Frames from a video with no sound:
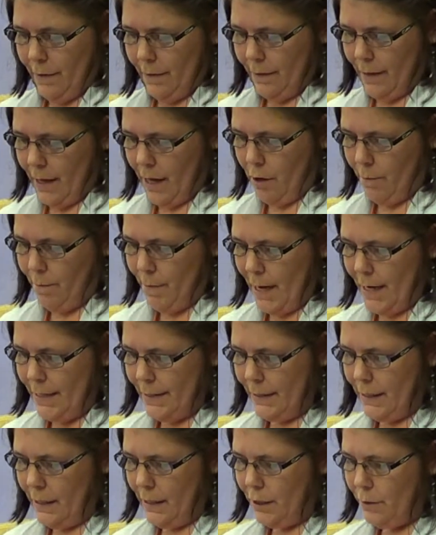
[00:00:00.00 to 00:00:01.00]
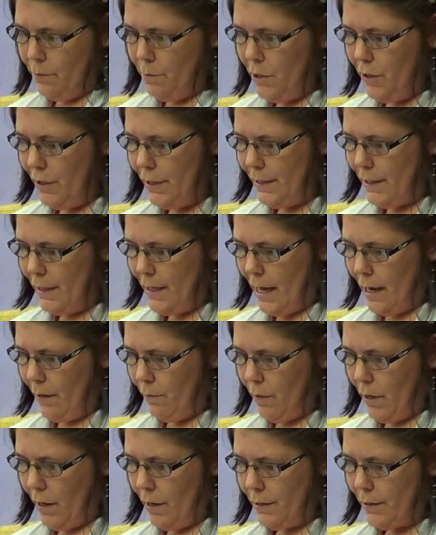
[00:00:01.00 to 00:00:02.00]
They are based in community
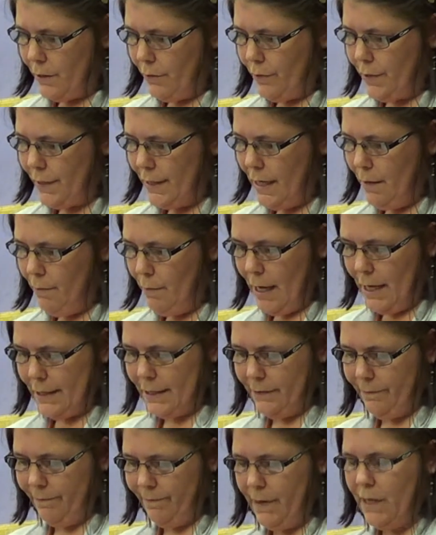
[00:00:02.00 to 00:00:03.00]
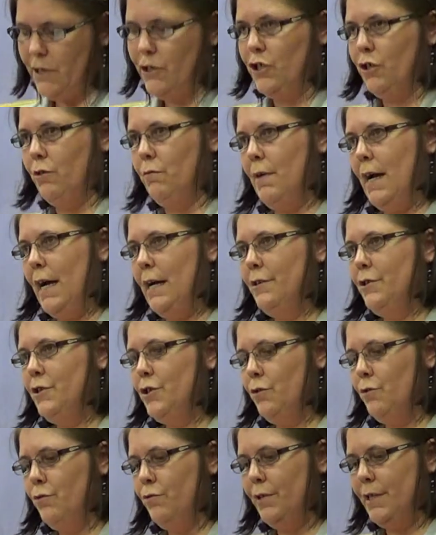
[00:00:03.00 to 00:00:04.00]
networks or seem less official and
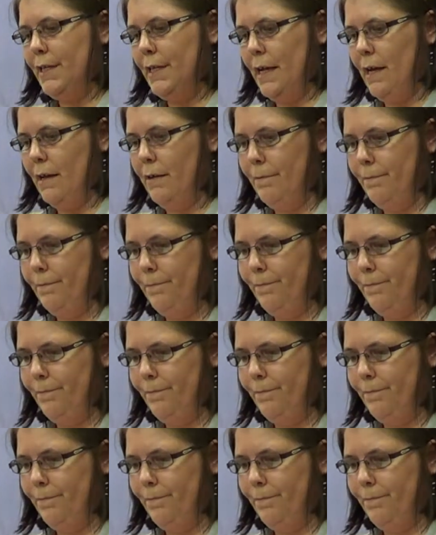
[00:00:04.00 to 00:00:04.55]
daunting.